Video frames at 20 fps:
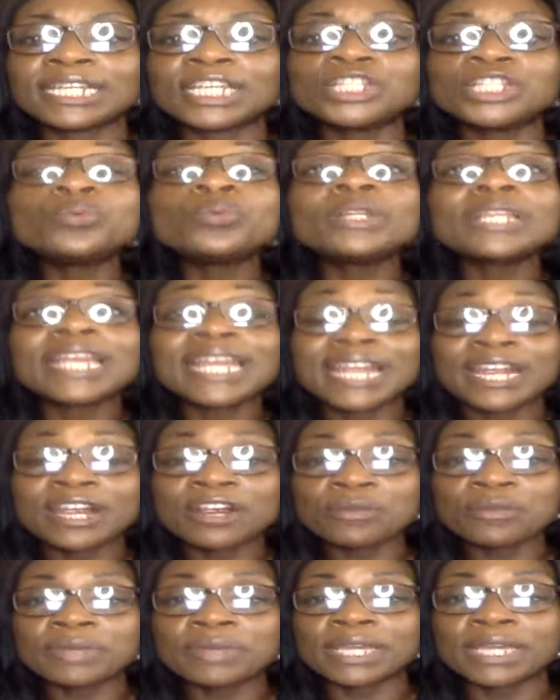and you will
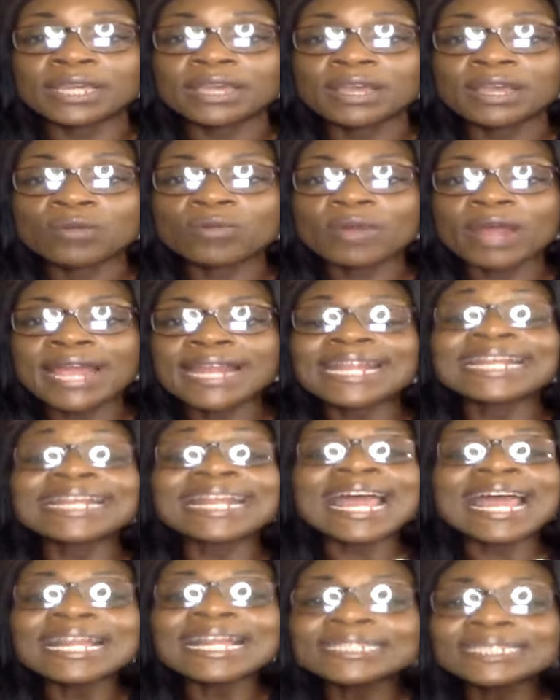hear me, right? And
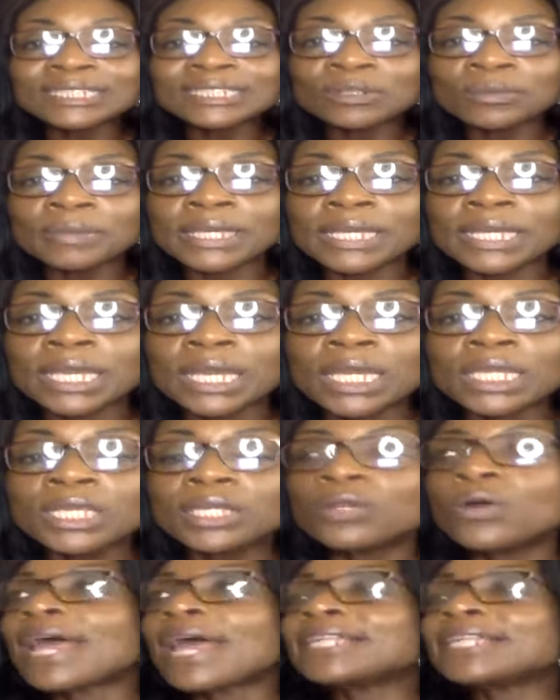answer me, you know.